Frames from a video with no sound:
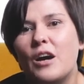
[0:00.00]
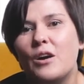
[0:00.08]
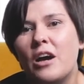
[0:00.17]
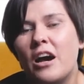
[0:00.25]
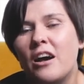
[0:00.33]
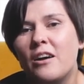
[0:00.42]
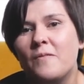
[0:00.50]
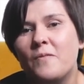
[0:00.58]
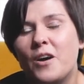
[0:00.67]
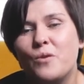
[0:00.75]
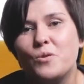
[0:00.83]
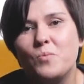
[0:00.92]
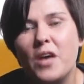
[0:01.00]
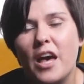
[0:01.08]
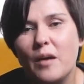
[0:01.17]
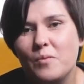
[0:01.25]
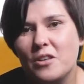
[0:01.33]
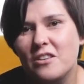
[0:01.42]
um, I would be
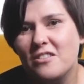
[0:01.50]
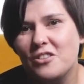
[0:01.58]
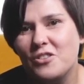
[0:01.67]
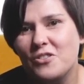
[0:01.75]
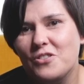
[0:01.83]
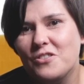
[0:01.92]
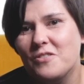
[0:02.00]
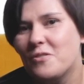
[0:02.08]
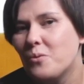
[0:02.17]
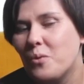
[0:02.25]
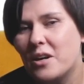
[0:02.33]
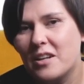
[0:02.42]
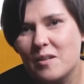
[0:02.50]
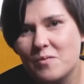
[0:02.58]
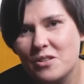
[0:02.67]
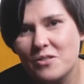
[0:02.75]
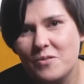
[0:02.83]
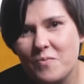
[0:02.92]
happy to welcome
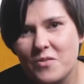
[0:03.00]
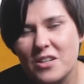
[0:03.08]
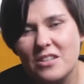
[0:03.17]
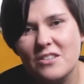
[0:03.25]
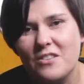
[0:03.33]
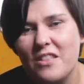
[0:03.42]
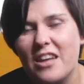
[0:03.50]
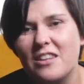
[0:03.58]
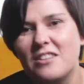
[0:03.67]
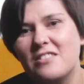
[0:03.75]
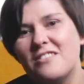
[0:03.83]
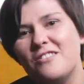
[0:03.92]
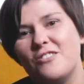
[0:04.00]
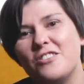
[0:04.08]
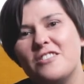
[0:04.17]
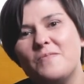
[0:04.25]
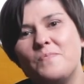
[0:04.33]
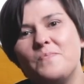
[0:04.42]
you into that inner
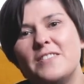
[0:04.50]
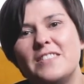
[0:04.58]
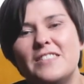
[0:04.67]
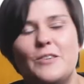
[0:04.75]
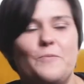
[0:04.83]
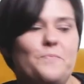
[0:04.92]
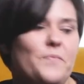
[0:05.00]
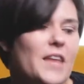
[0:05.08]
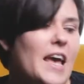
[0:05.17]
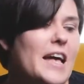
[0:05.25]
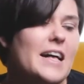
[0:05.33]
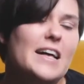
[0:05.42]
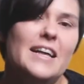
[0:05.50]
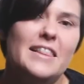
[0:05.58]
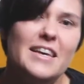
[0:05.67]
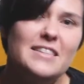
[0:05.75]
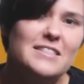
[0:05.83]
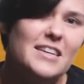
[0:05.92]
circle. So
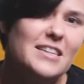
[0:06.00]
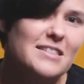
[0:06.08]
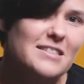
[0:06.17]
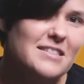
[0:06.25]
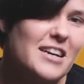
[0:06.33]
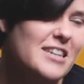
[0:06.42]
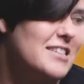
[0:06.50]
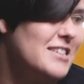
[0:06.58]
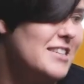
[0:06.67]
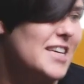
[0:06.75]
let's get started.